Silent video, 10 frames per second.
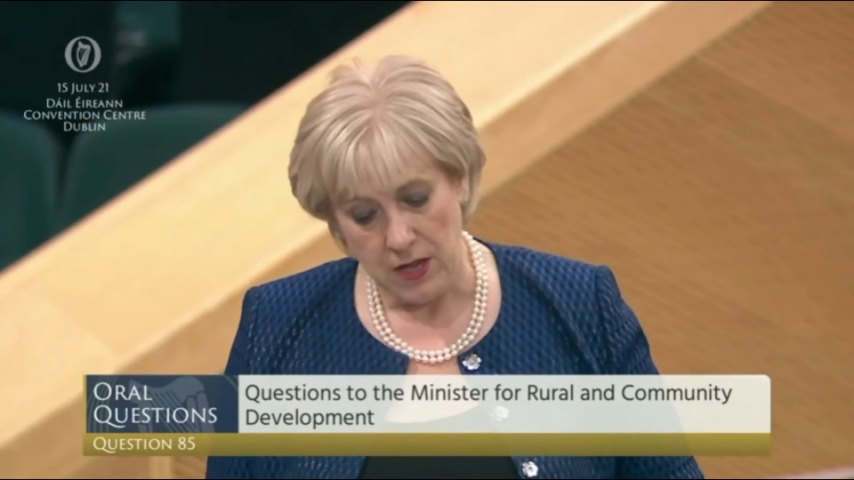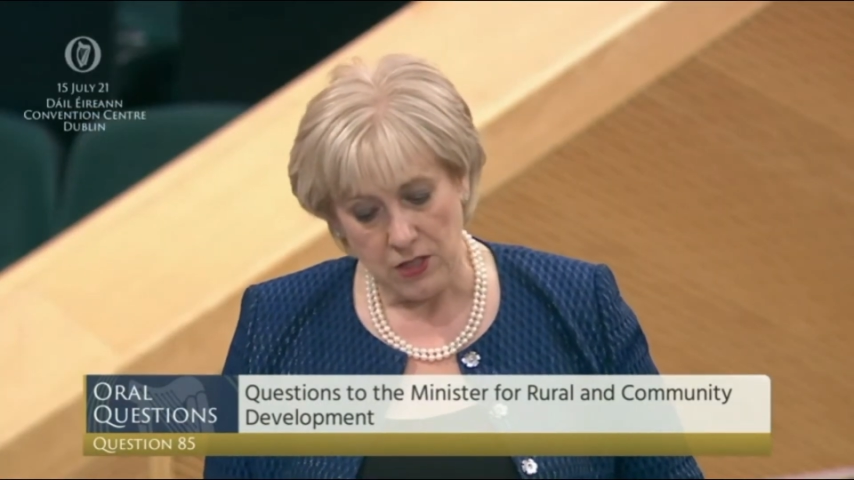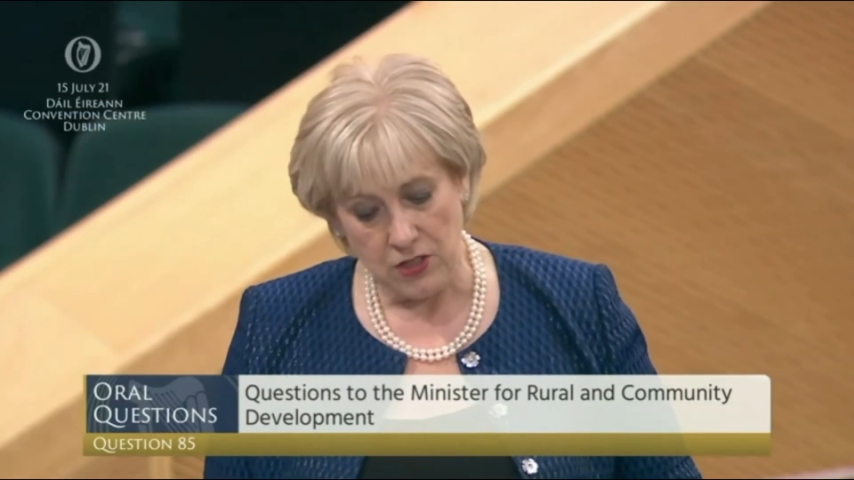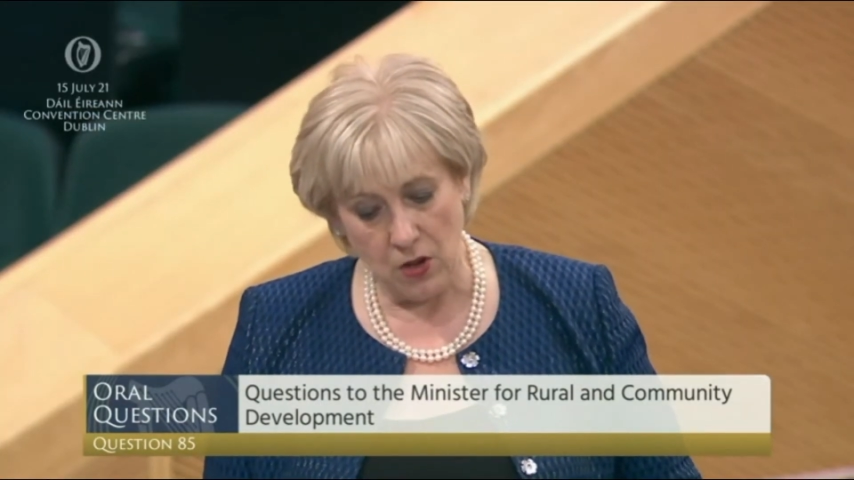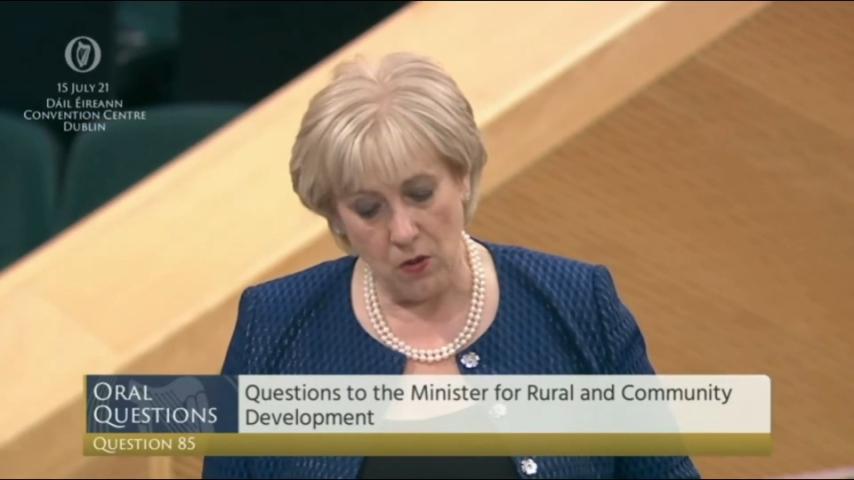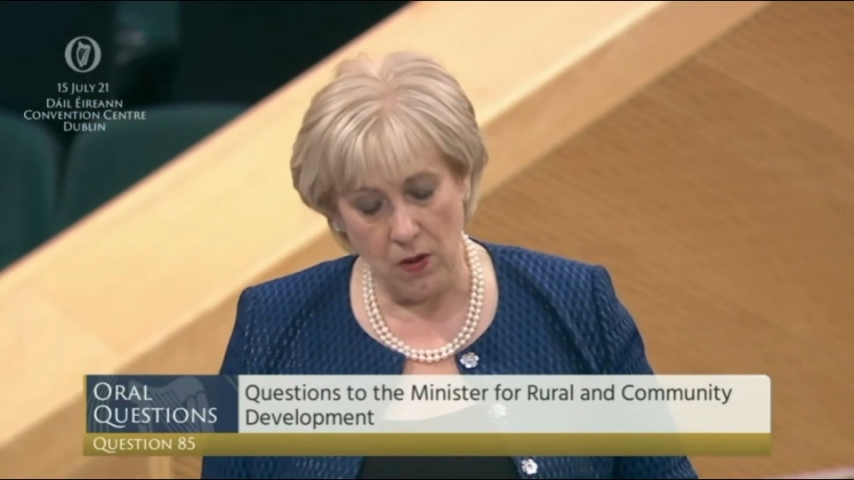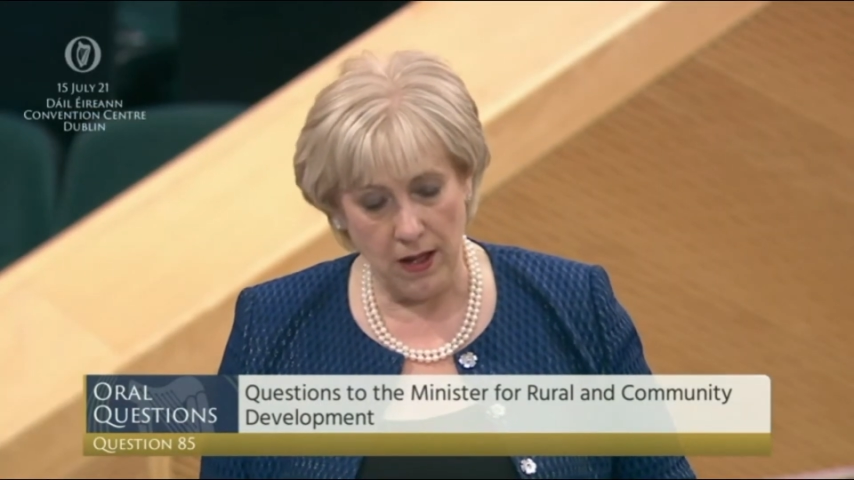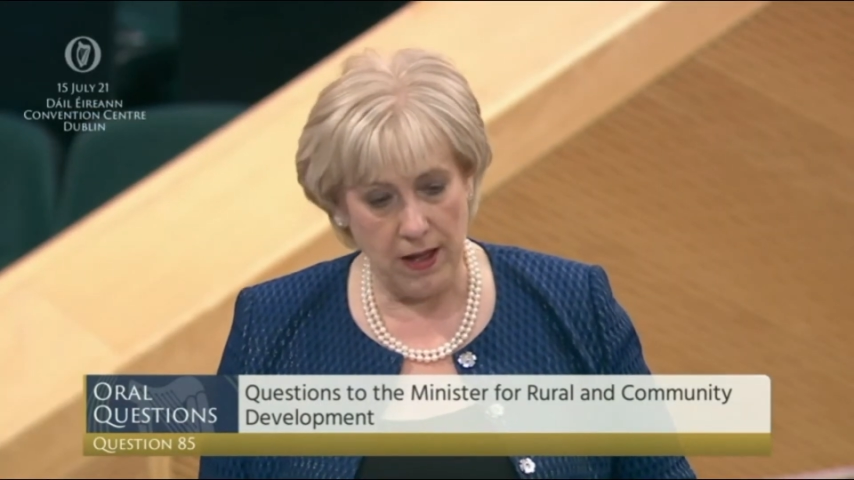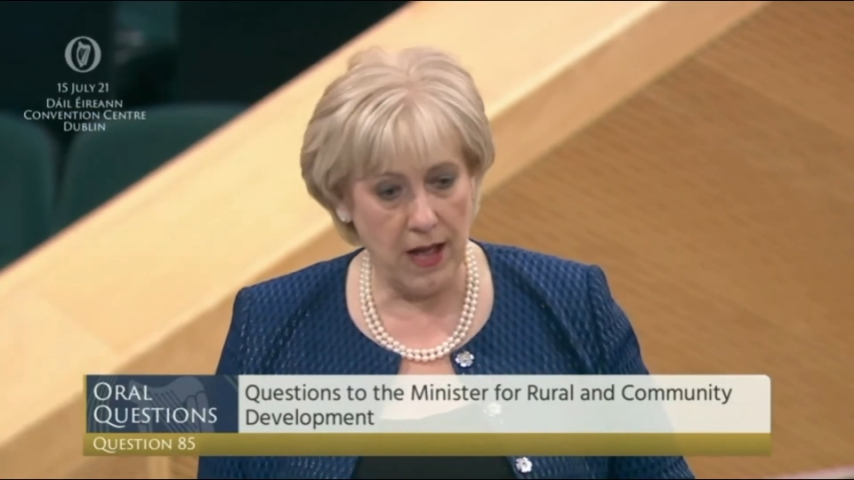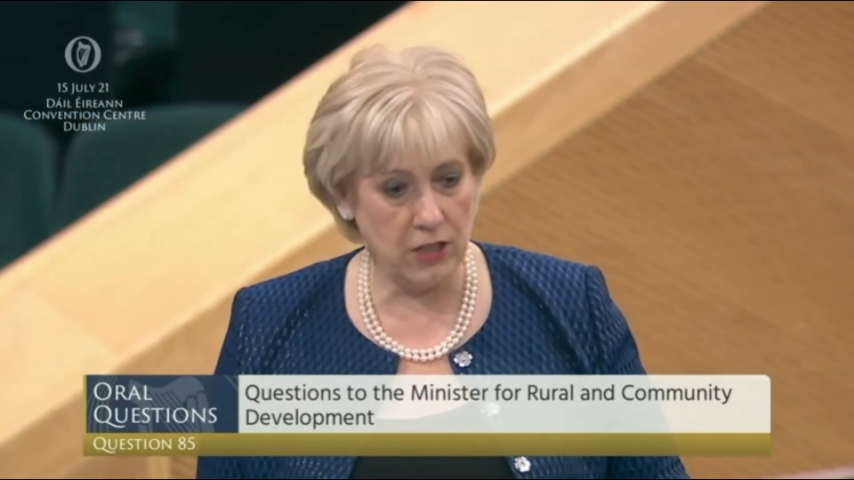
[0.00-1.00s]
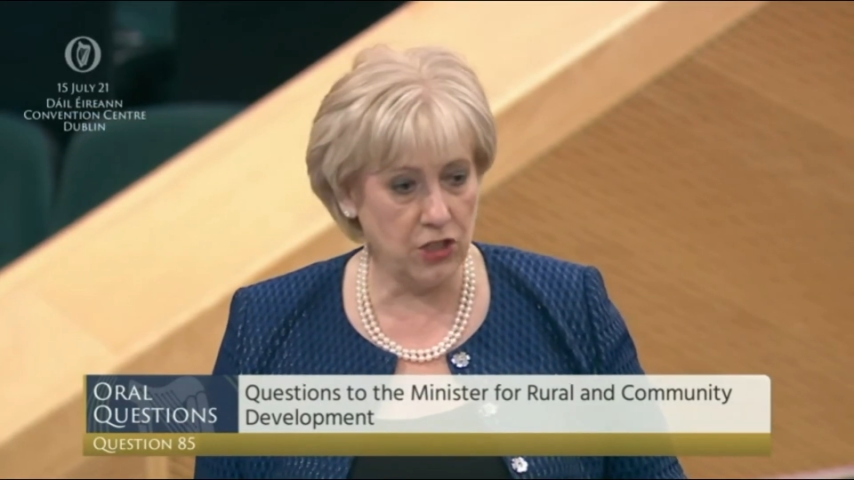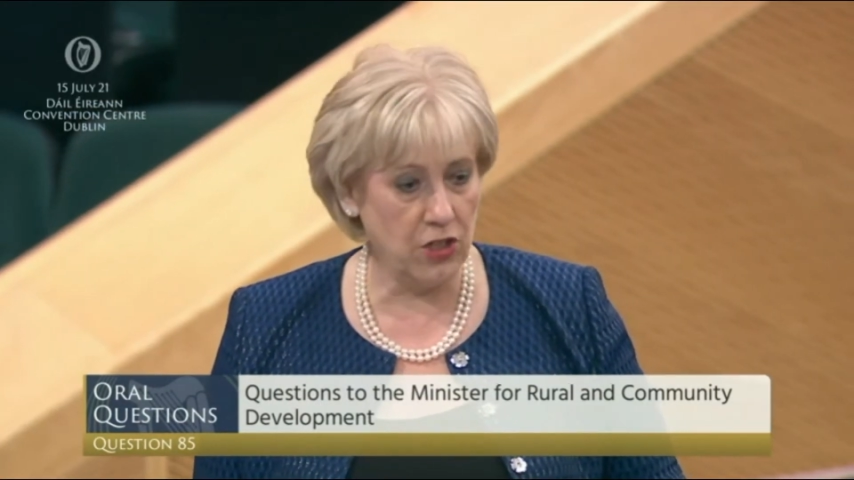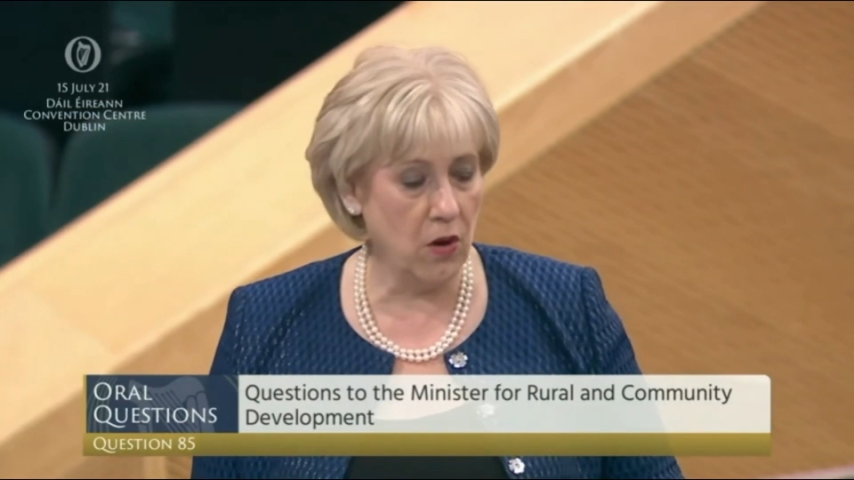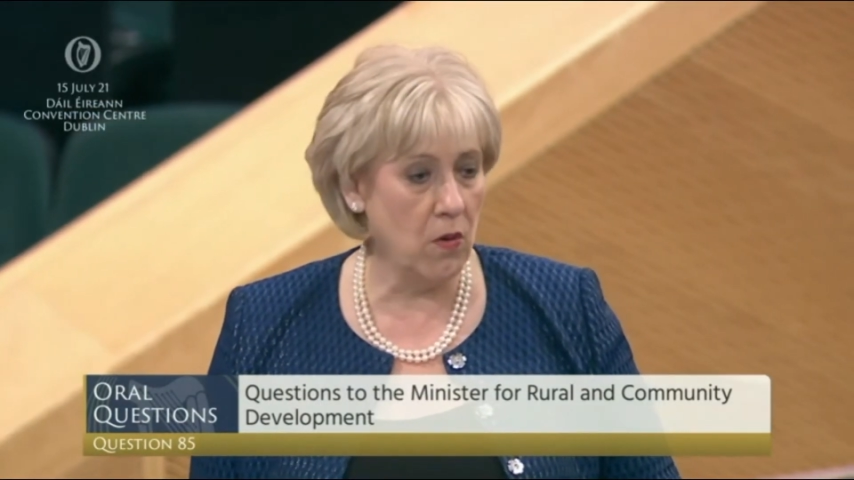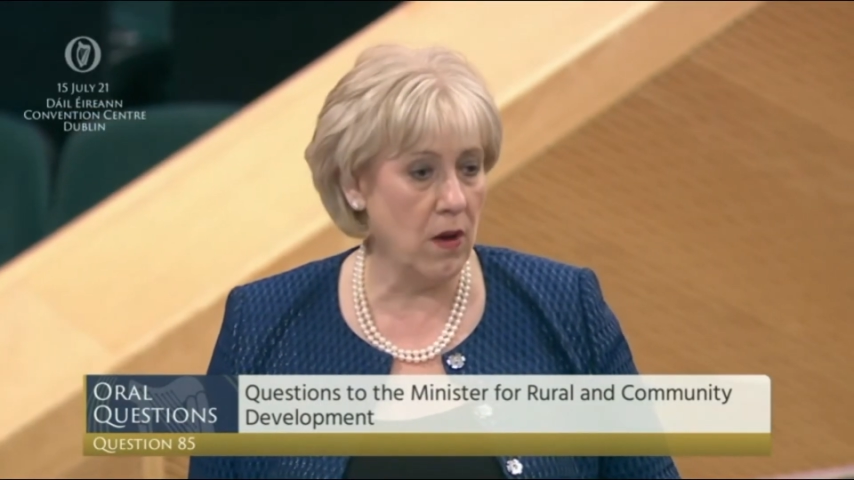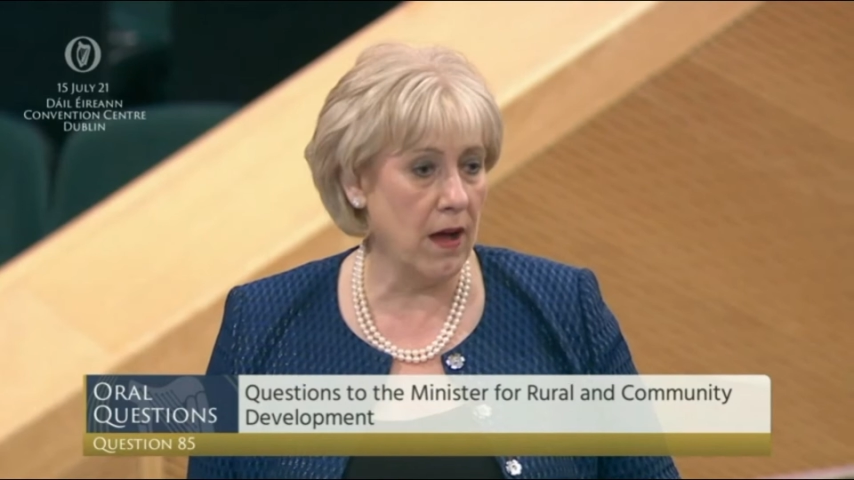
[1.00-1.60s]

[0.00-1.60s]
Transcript: So, uh, as you know,